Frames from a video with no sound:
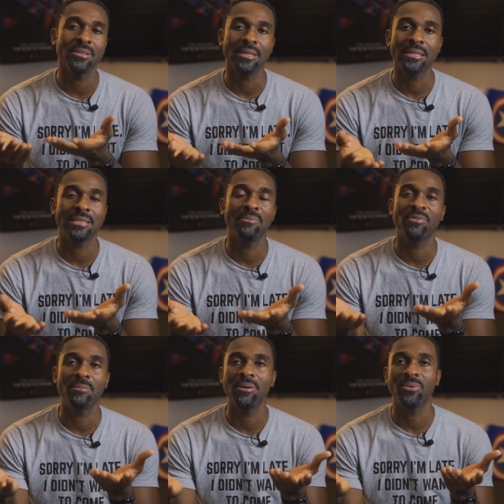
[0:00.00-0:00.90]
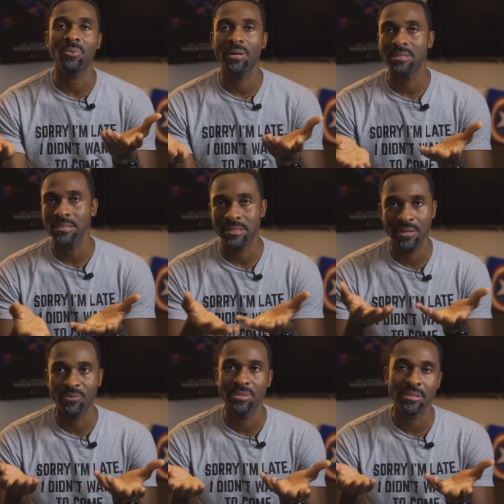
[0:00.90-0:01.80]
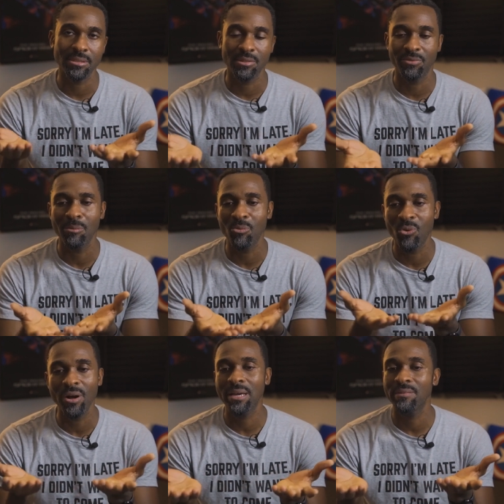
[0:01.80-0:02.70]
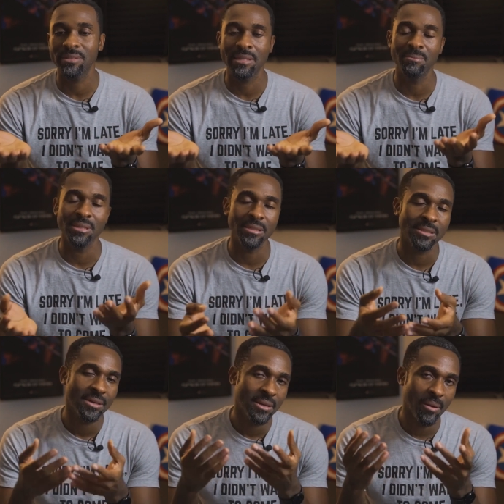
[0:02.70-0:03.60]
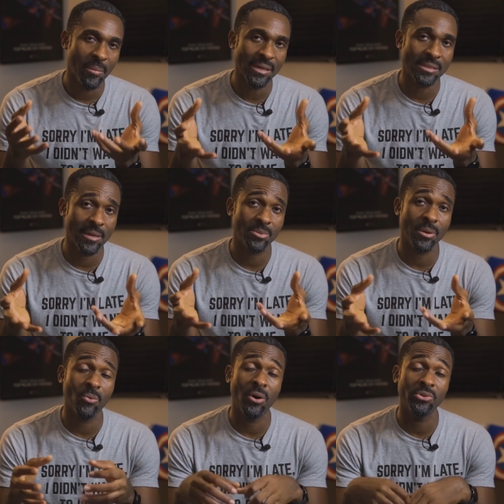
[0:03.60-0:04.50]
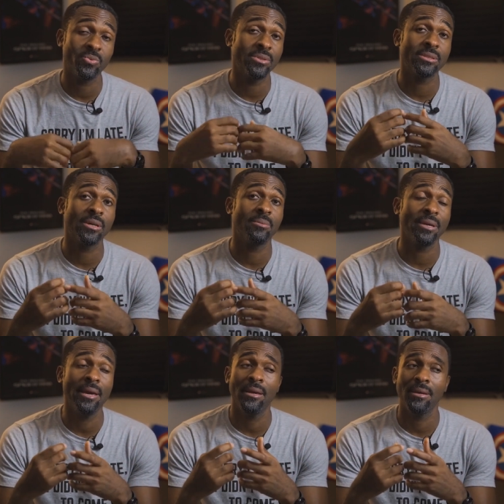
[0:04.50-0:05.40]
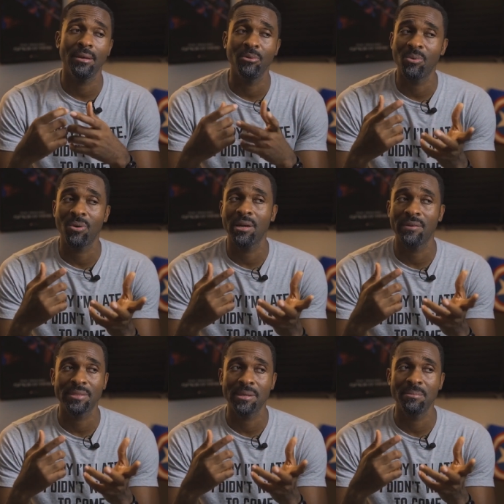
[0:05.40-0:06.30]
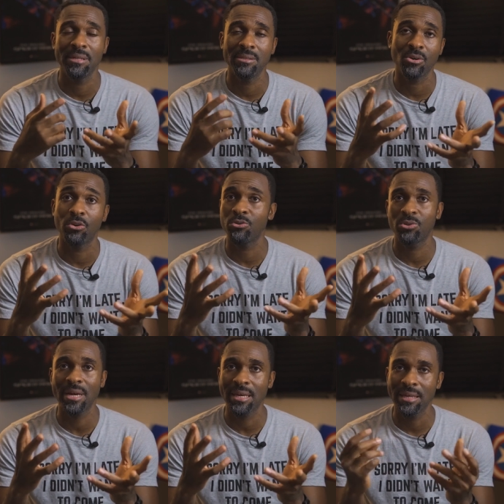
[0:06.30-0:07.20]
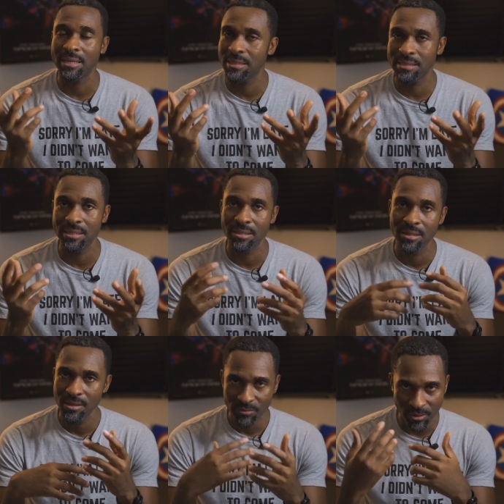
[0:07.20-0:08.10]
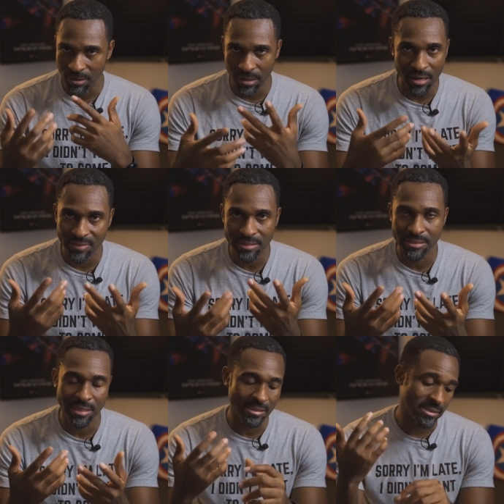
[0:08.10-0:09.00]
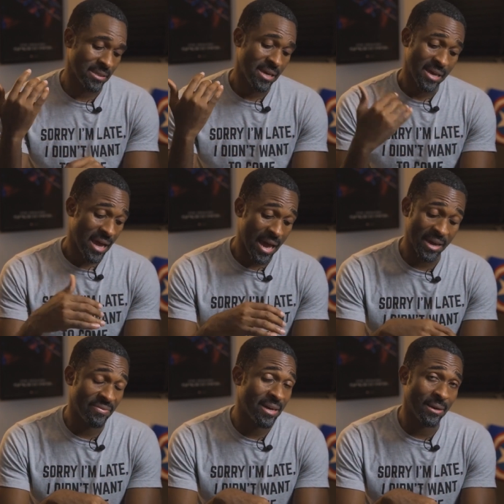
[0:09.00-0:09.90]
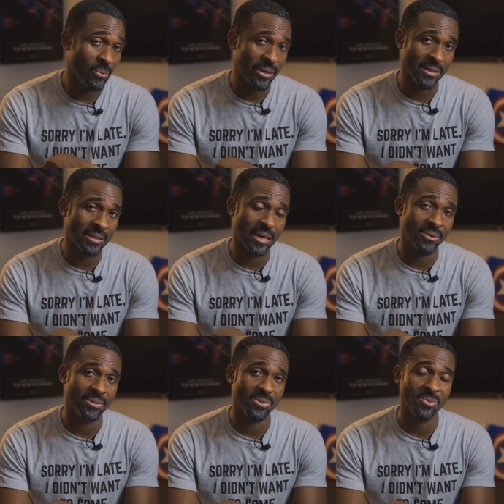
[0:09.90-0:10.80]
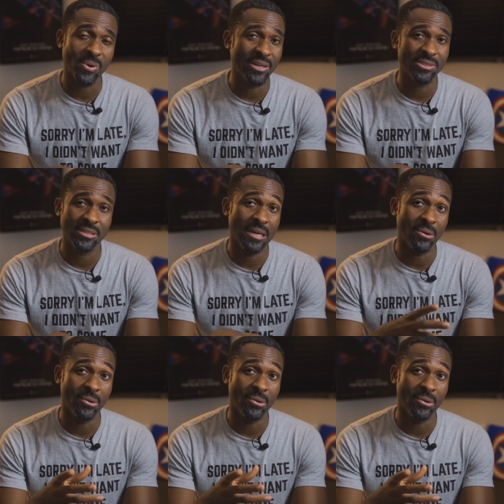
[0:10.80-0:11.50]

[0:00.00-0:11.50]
to accept from other watches. Take for instance, if I'm walking for 10 minutes, my Samsung watch will tell me, hey, you've been walking for 10 minutes. Auto tracking kicks in for a lot of exercises. I have not witnessed that on this watch at